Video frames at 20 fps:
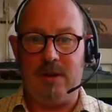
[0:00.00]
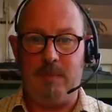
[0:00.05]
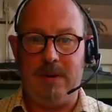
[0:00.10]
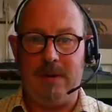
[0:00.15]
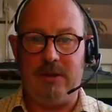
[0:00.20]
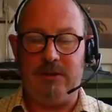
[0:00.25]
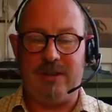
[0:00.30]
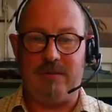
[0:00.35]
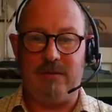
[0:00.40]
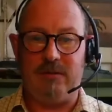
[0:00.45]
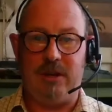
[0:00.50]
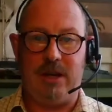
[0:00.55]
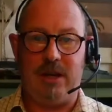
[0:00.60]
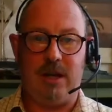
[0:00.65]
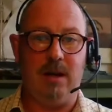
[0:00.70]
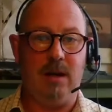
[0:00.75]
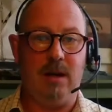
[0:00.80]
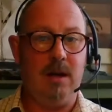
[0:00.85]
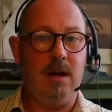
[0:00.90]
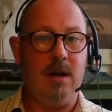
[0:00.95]
in the B
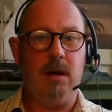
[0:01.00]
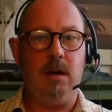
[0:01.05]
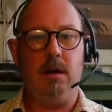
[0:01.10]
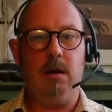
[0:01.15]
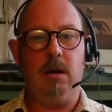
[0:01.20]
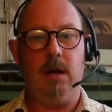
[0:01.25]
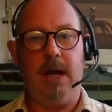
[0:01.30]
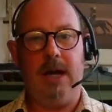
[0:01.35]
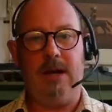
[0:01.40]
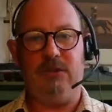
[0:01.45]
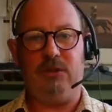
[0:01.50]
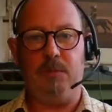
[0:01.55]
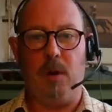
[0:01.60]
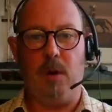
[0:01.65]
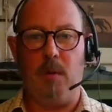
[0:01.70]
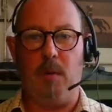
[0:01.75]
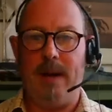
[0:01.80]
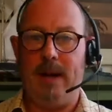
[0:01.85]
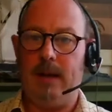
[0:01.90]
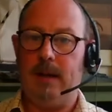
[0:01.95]
seventeen. Here's a
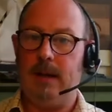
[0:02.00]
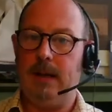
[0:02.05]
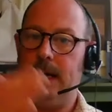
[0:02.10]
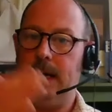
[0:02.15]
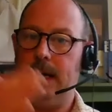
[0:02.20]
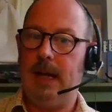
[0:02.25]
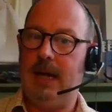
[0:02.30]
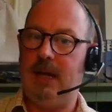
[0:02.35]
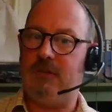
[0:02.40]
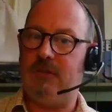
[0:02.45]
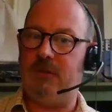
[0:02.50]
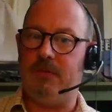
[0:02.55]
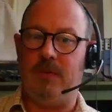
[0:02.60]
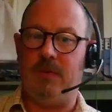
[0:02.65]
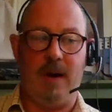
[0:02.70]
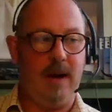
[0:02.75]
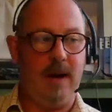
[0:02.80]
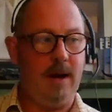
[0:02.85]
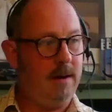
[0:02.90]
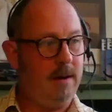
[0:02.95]
bomber, here's a
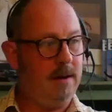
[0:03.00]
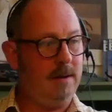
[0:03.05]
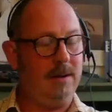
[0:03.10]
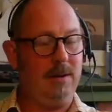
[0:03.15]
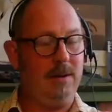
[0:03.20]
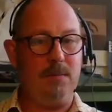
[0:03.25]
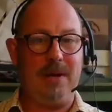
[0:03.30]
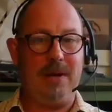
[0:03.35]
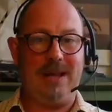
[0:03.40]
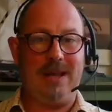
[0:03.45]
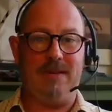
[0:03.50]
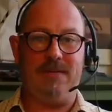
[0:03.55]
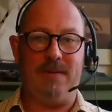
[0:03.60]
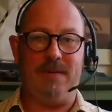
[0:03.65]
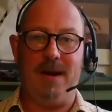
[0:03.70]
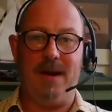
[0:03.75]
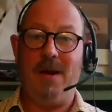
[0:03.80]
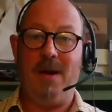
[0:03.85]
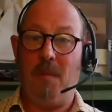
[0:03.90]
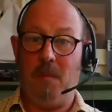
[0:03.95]
fire, I'm going to put out the
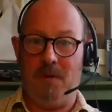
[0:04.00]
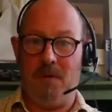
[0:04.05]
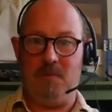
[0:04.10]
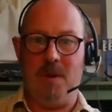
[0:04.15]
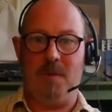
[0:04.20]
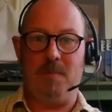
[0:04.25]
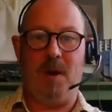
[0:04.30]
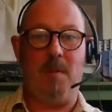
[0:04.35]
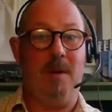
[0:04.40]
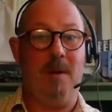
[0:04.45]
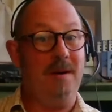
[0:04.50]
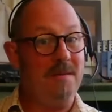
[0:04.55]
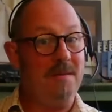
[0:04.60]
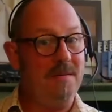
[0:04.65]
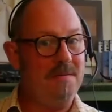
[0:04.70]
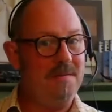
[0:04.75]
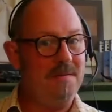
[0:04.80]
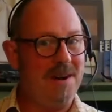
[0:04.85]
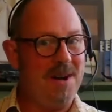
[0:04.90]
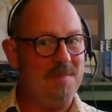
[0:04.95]
fire with my bomber.
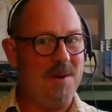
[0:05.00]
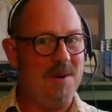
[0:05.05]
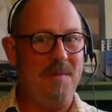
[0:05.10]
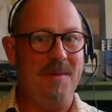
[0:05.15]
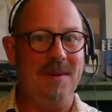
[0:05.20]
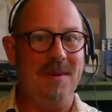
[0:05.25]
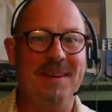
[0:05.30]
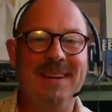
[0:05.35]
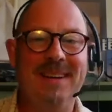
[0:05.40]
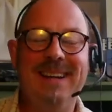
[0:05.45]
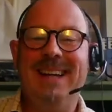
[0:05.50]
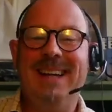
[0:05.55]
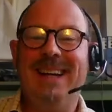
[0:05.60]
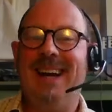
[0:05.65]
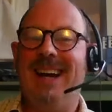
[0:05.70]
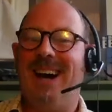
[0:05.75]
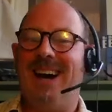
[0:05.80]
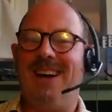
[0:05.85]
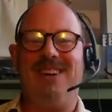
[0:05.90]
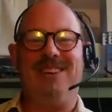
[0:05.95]
Firebomber.
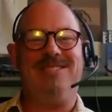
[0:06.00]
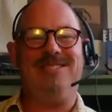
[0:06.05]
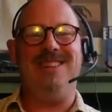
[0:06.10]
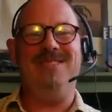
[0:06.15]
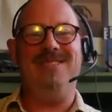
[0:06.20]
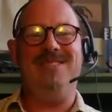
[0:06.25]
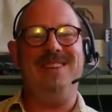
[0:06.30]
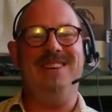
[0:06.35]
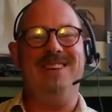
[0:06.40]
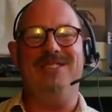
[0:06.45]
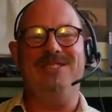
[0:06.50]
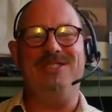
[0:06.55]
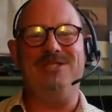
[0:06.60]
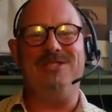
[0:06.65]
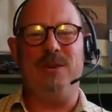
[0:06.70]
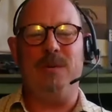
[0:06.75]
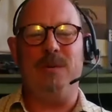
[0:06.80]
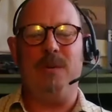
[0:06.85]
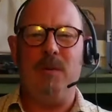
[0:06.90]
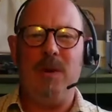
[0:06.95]
Oh, that's a lovely little
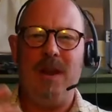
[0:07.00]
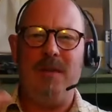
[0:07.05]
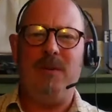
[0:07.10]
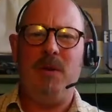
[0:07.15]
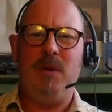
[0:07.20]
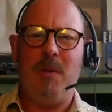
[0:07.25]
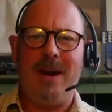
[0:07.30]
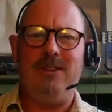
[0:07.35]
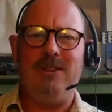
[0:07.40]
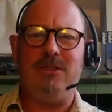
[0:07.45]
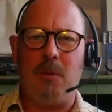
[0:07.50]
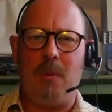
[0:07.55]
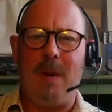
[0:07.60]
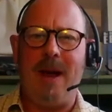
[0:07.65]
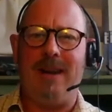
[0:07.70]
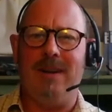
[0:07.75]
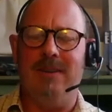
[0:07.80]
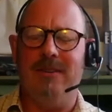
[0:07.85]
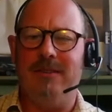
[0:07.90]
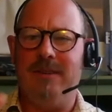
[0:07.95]
story. What a lovely way to
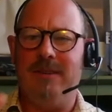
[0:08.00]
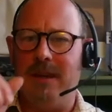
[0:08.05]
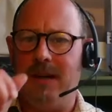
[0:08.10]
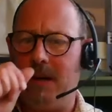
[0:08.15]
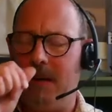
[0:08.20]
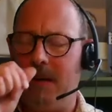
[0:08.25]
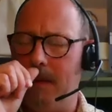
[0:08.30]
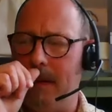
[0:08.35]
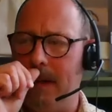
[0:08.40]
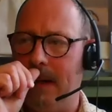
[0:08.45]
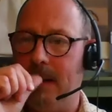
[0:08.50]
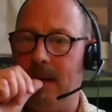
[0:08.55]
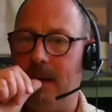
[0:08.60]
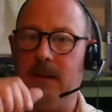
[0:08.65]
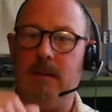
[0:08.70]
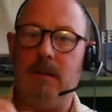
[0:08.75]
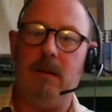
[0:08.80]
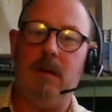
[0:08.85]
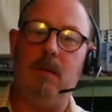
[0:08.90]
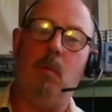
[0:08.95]
end a career.
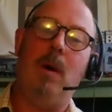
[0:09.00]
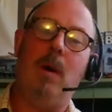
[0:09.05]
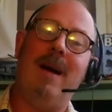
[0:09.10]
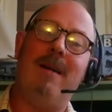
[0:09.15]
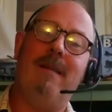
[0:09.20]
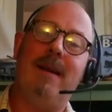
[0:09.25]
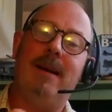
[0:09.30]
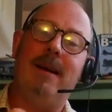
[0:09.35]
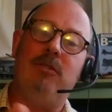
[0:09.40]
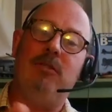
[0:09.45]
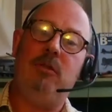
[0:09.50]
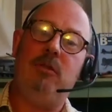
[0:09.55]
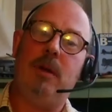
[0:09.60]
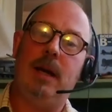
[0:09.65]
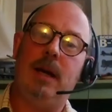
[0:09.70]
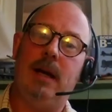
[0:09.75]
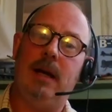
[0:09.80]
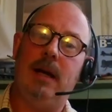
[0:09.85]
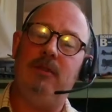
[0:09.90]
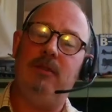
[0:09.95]
Whereas you
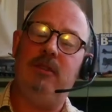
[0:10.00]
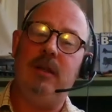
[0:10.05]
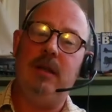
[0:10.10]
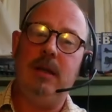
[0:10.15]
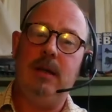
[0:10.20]
had